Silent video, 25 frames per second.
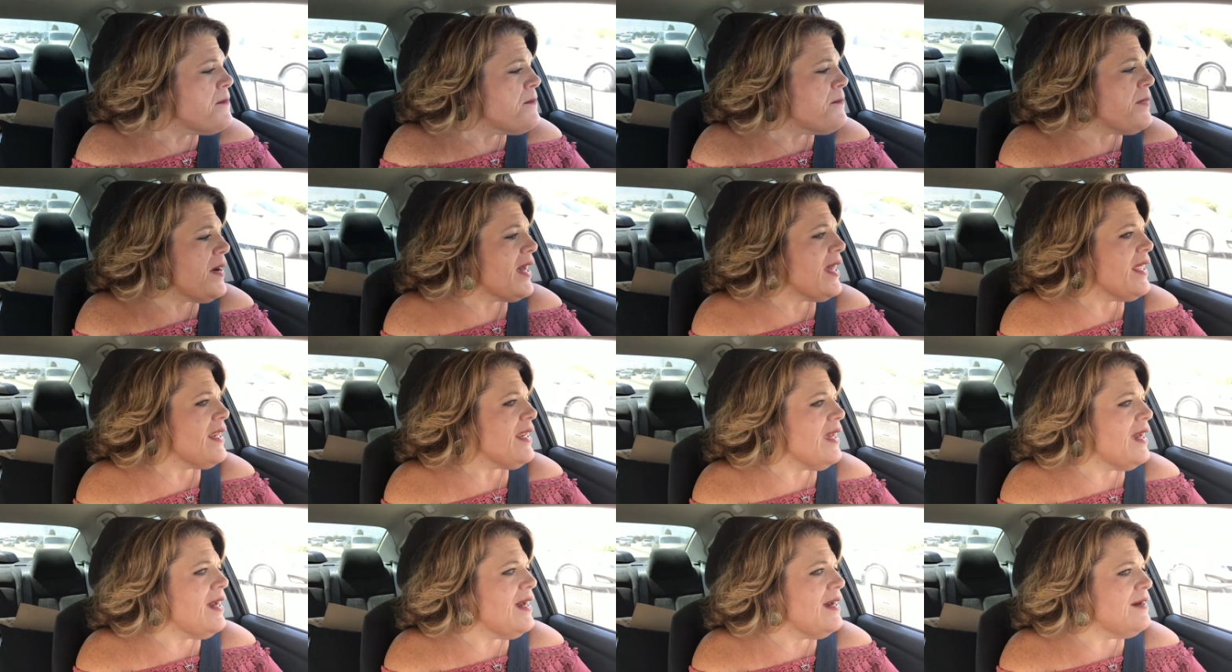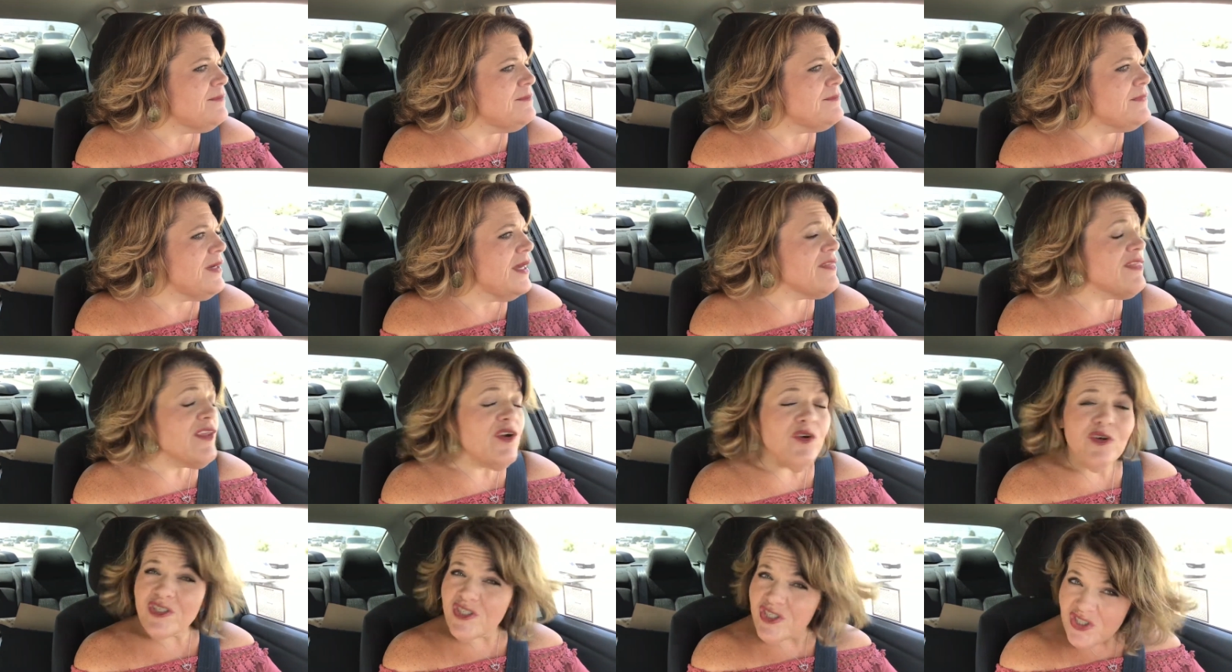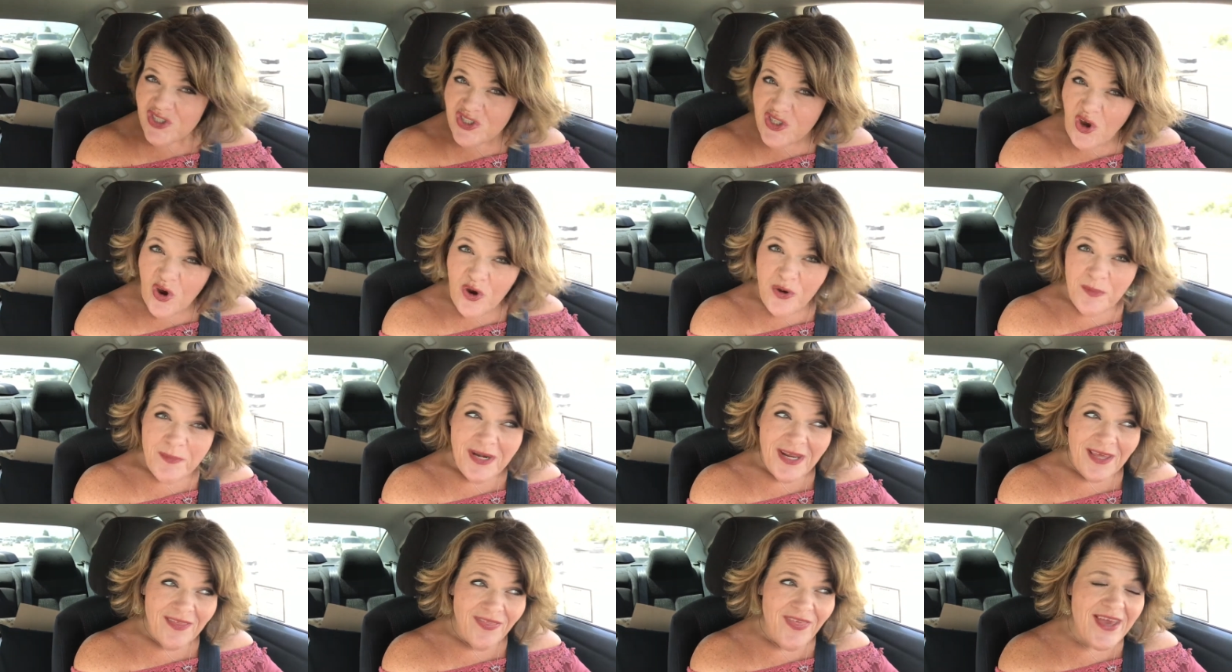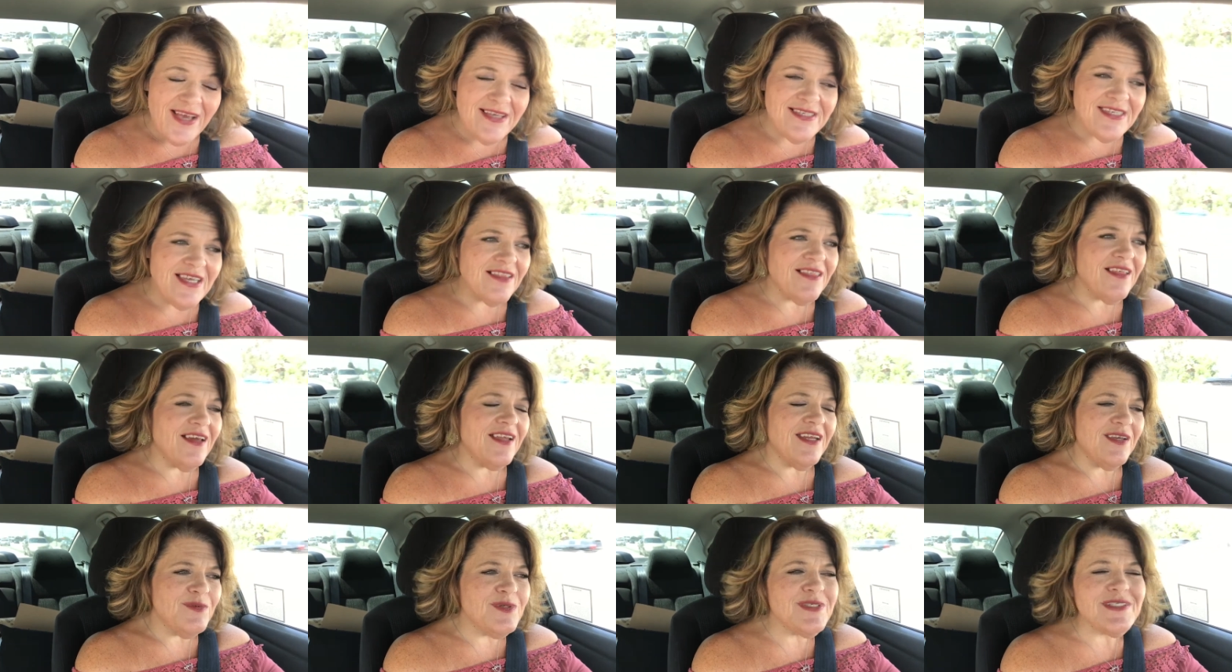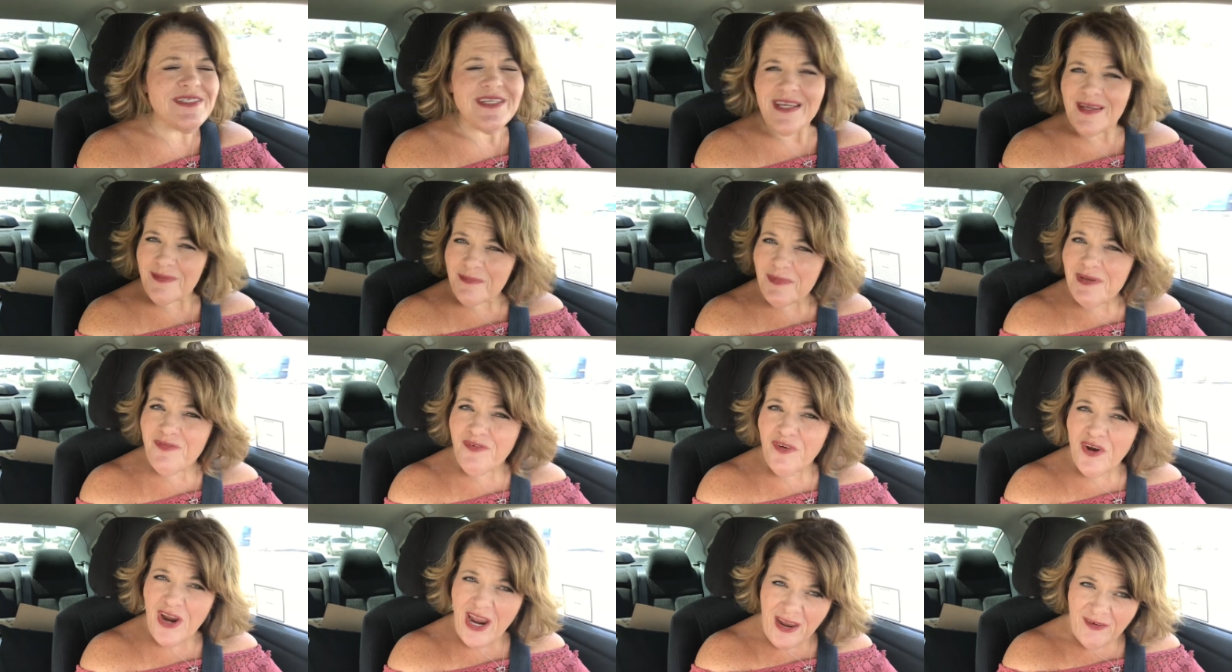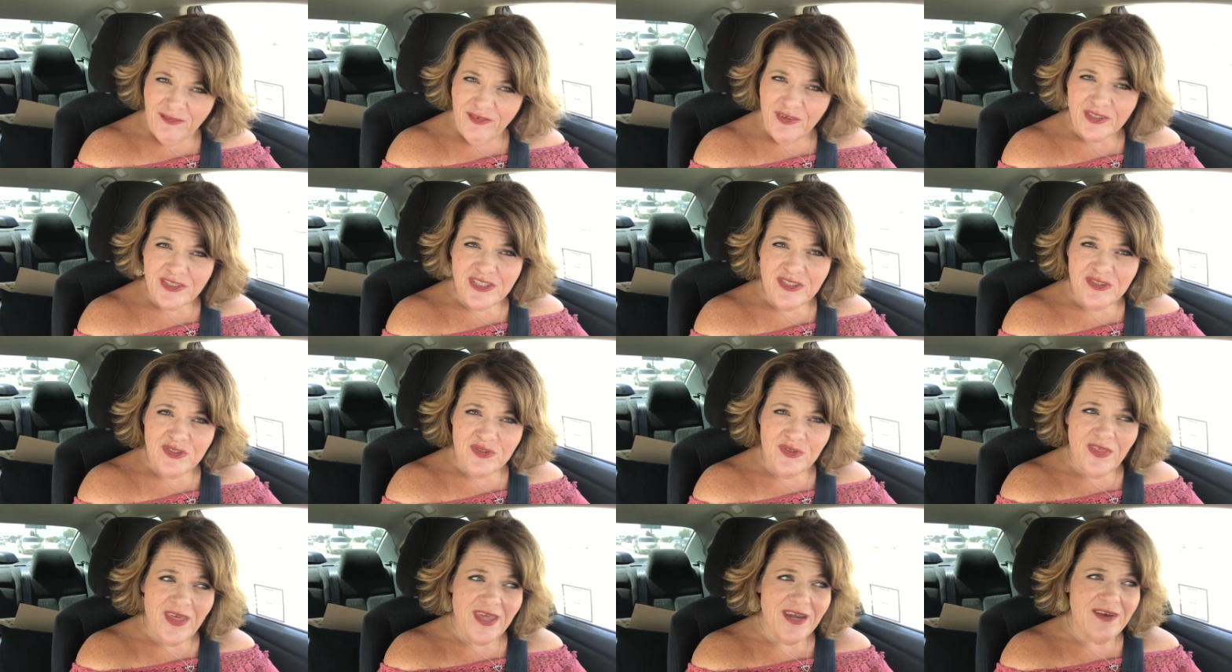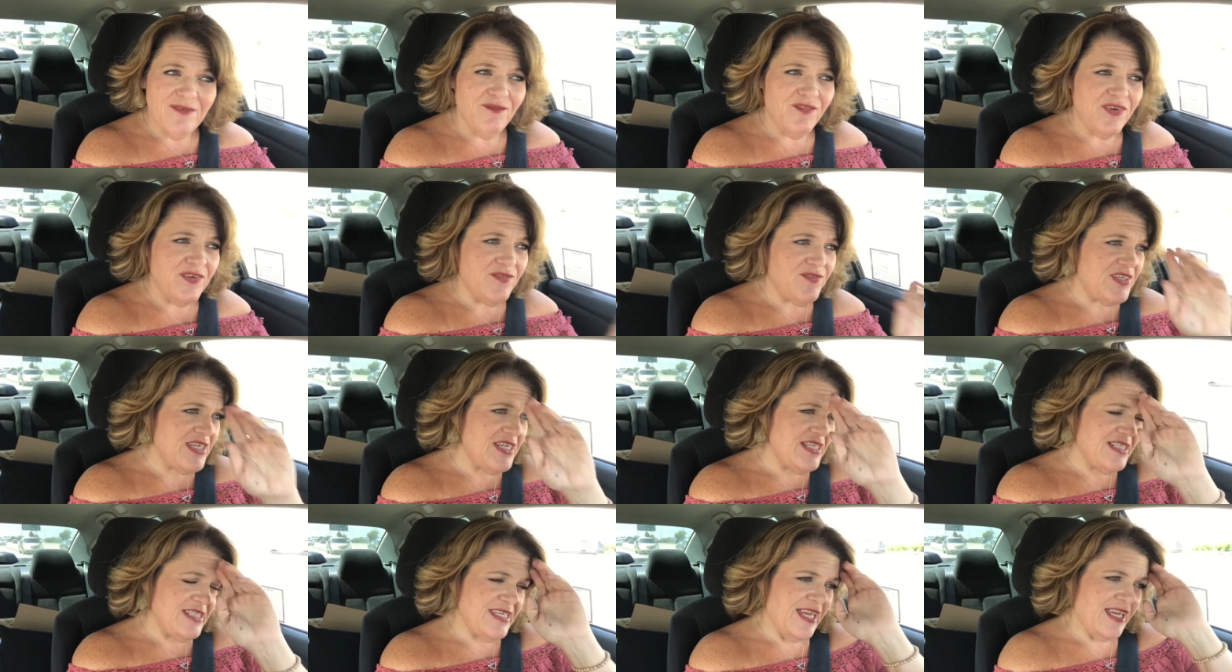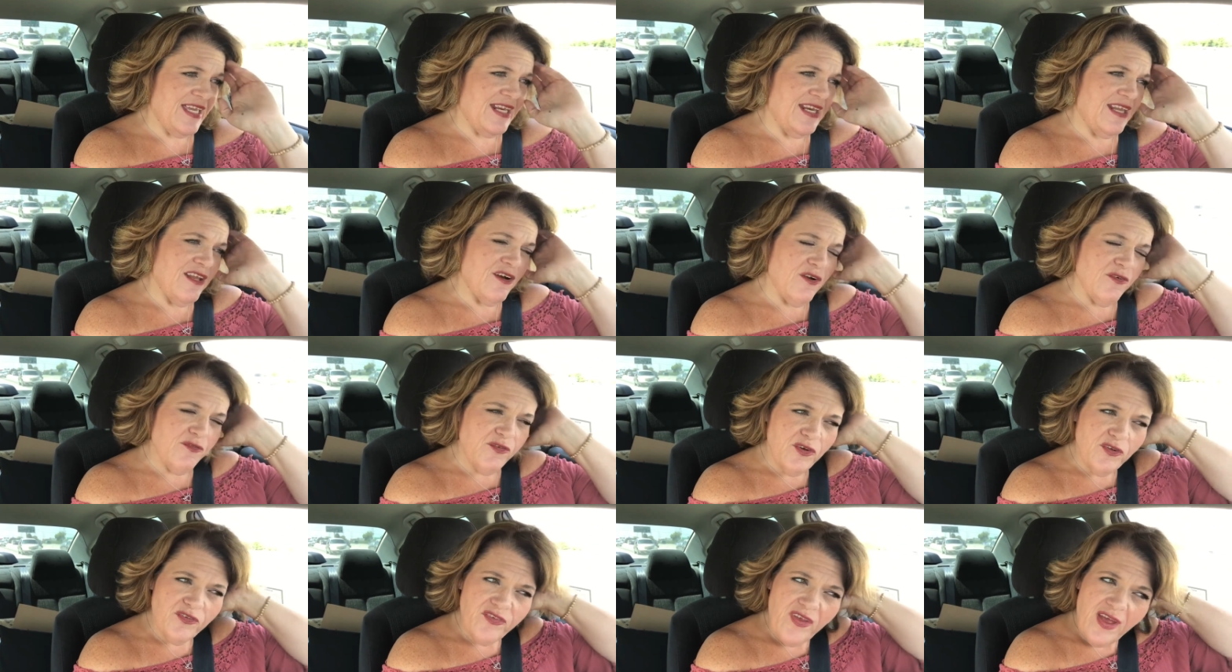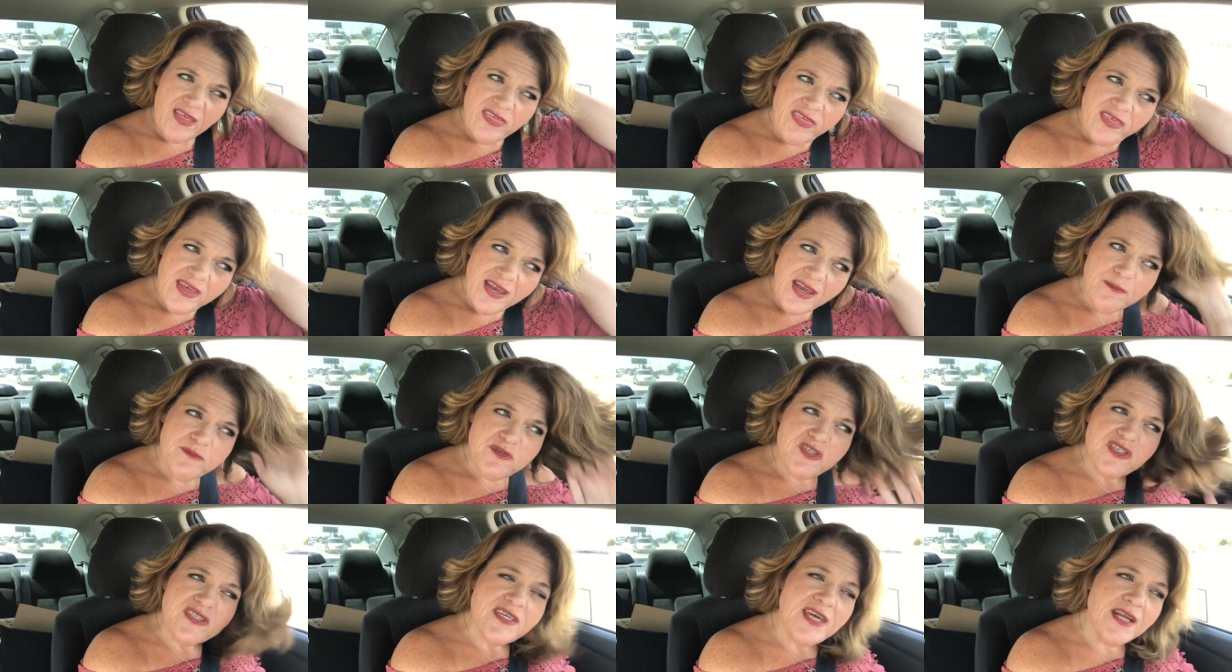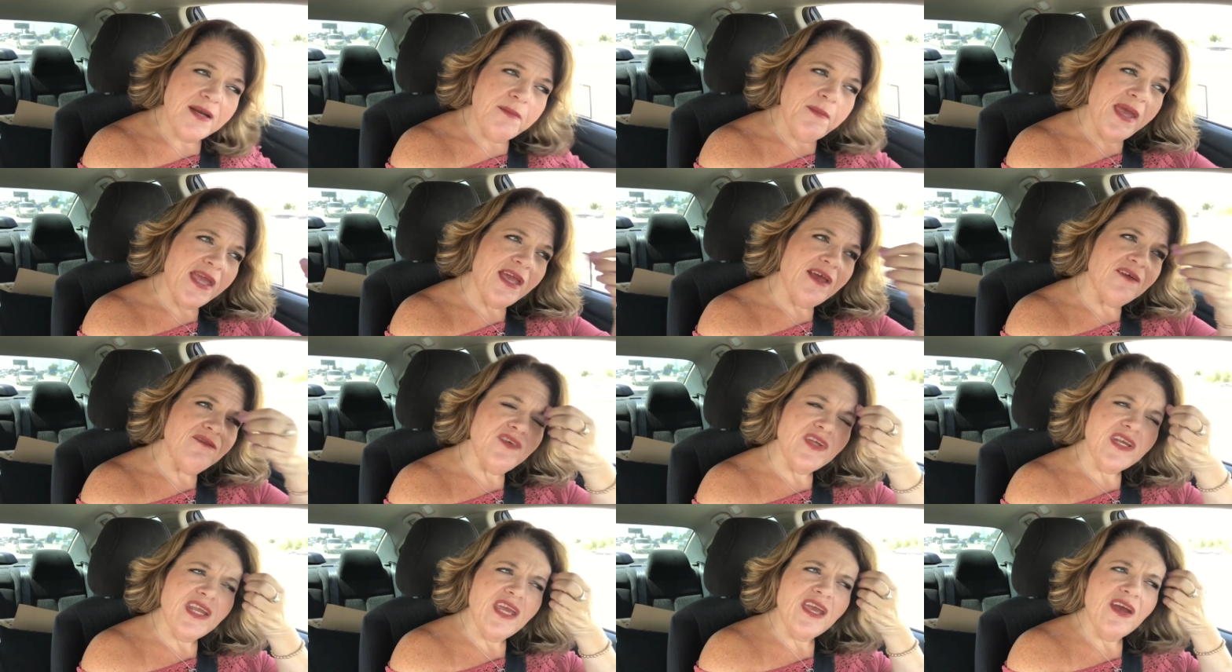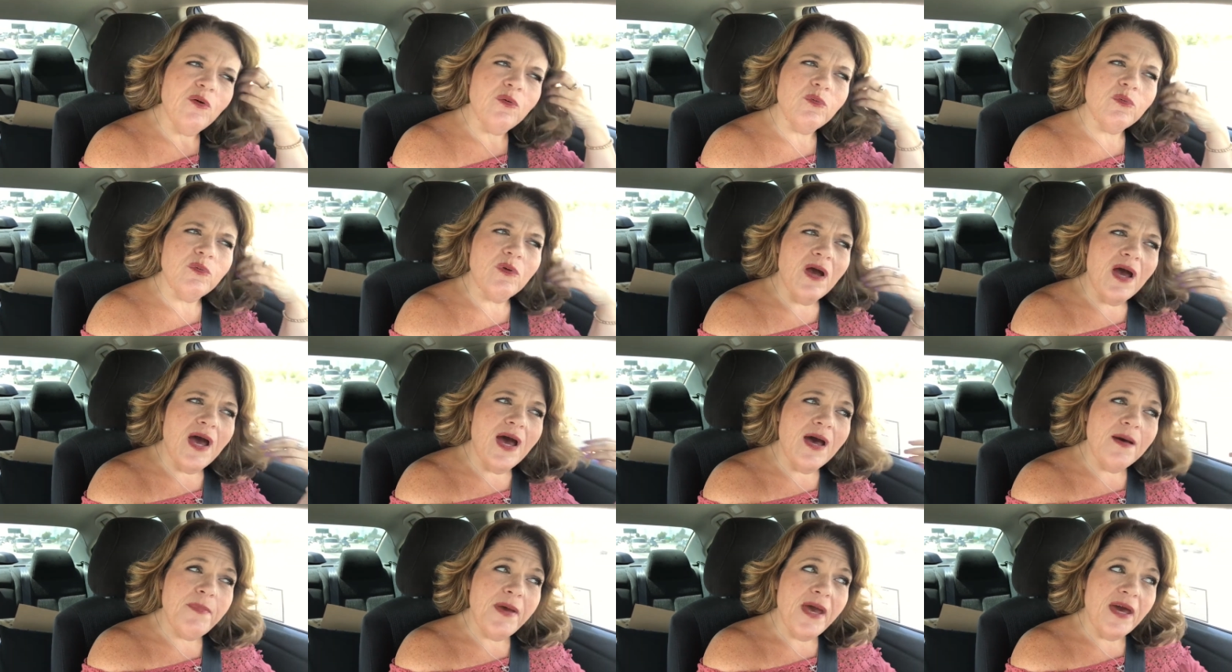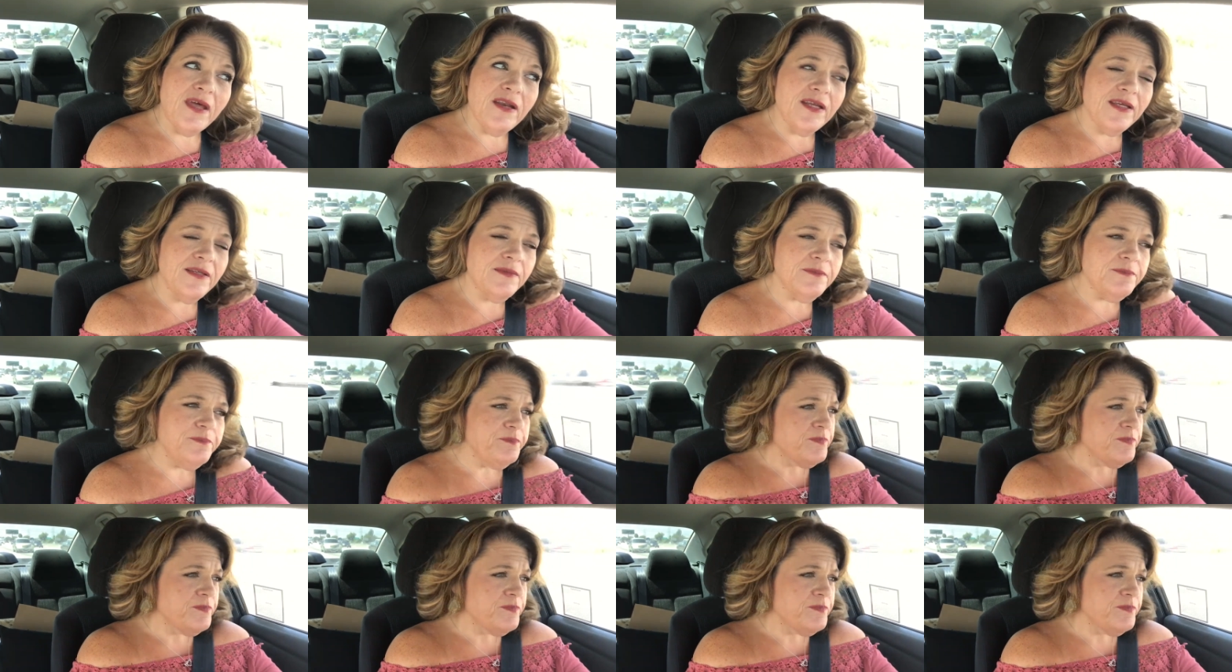But um, there were so many things I thought it would take me forever to do that in 15 second intervals. I think I'm just going to make a video about it.